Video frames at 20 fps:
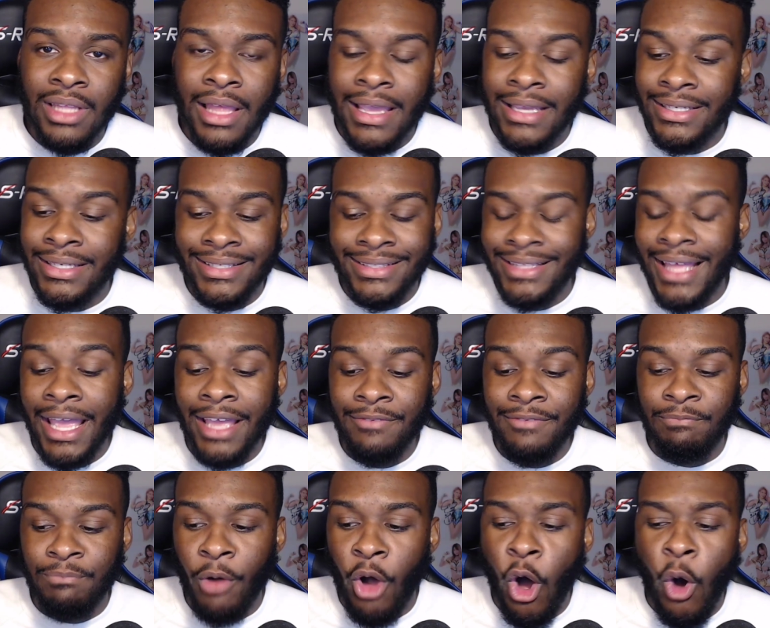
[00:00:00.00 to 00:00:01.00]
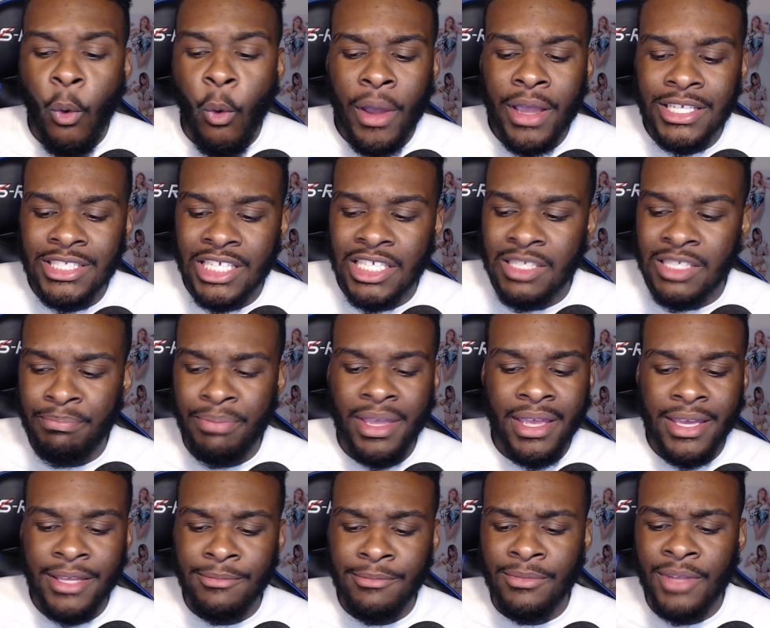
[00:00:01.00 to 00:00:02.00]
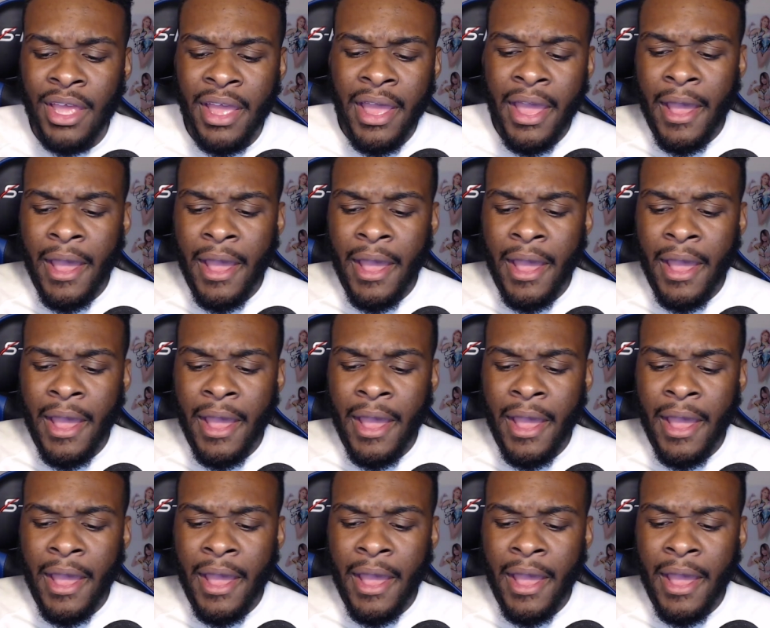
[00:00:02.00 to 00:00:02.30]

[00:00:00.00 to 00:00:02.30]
Like they've always just been